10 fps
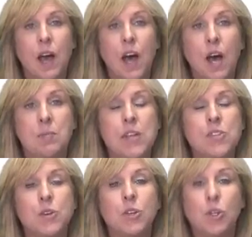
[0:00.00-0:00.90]
And
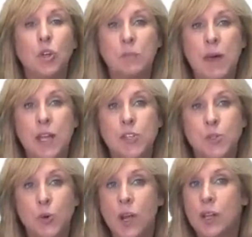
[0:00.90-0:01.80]
so you look back
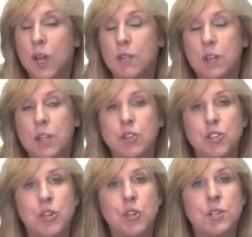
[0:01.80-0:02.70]
historically over the
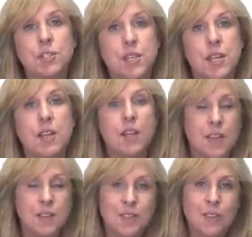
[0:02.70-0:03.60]
literature, you can see
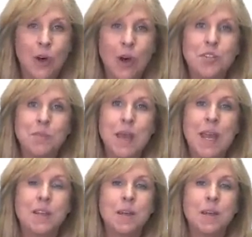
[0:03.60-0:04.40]
this long debate